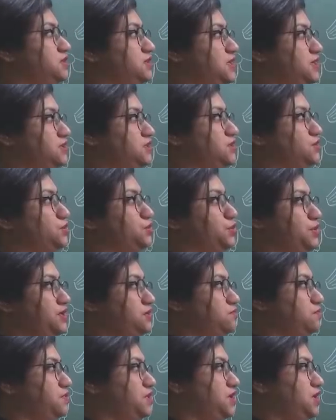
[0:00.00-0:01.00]
than the
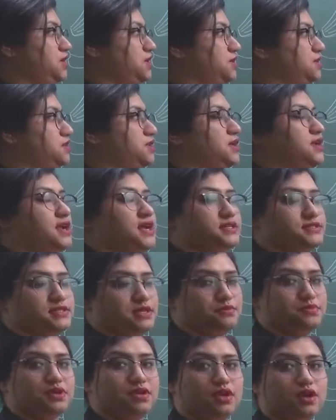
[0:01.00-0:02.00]
queen bee, there are
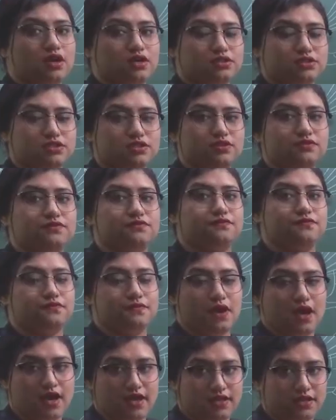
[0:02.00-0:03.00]
several other
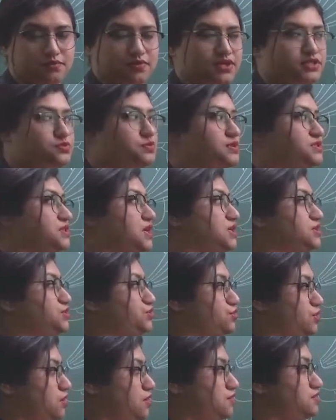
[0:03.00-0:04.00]
honeybees which are
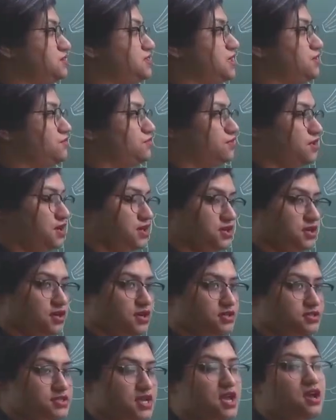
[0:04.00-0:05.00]
drones and
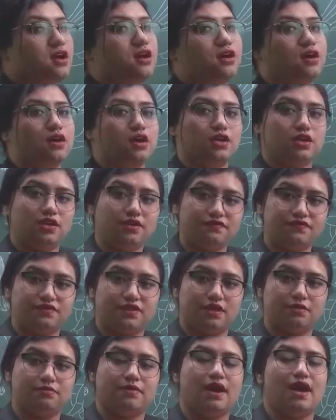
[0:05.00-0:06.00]
workers. All of
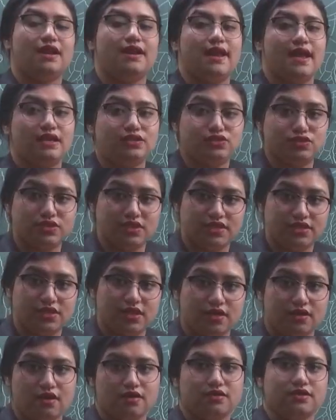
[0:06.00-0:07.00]
them are
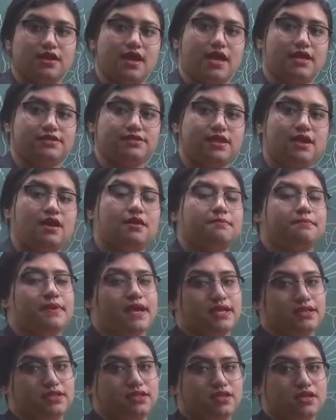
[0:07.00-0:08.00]
actually recognized
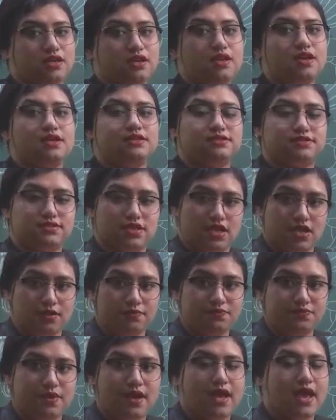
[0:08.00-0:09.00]
by their
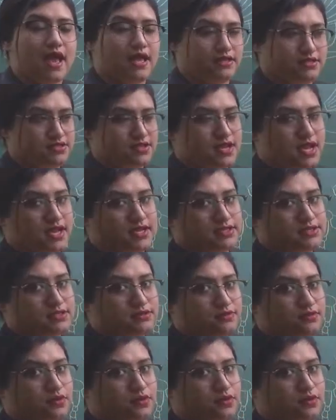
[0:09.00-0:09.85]
shape and size.